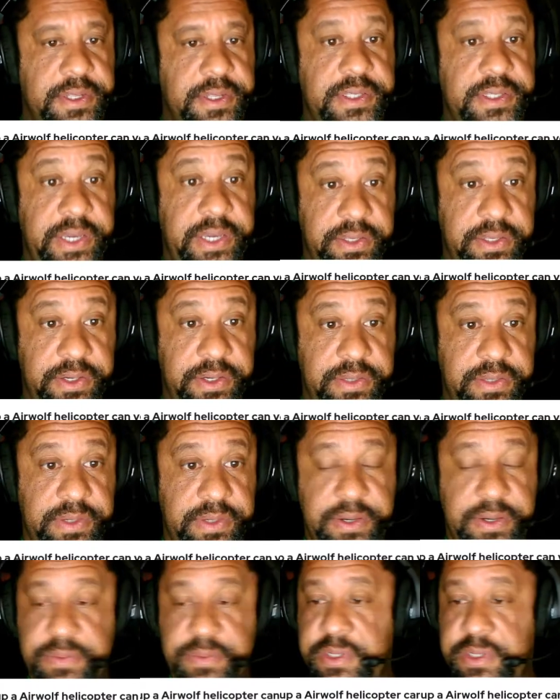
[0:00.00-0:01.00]
Take a look
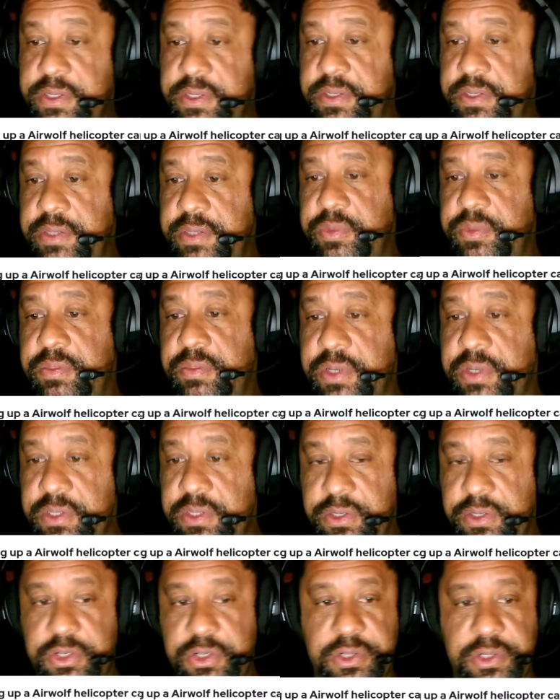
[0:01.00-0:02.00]
and send me a
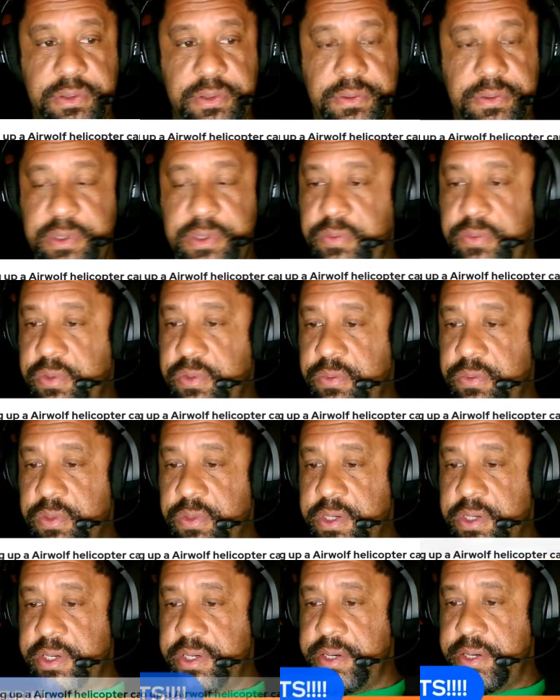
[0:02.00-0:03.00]
message, and we'll
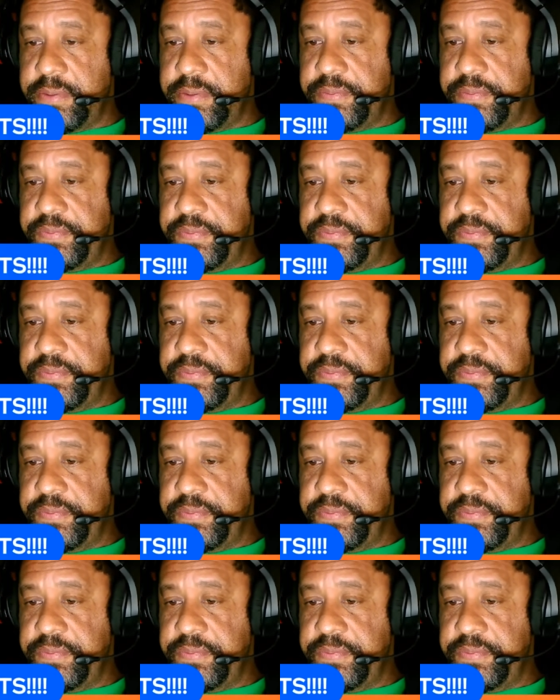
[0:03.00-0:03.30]
work it out.